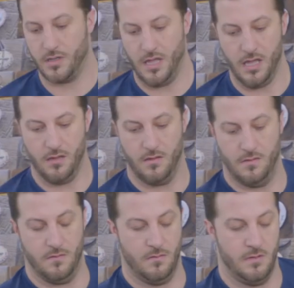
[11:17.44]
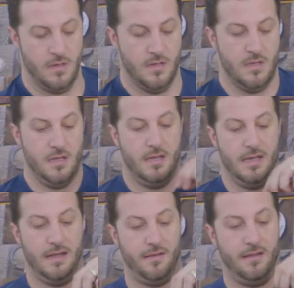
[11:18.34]
Okay,
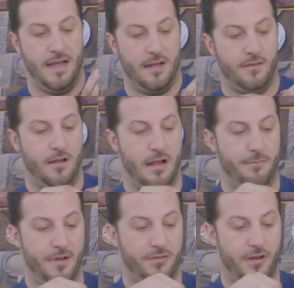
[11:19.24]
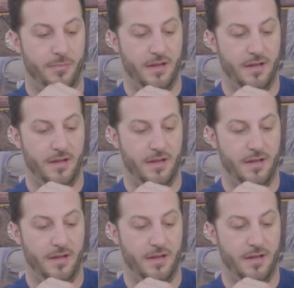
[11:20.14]
that's that. So now I have my 3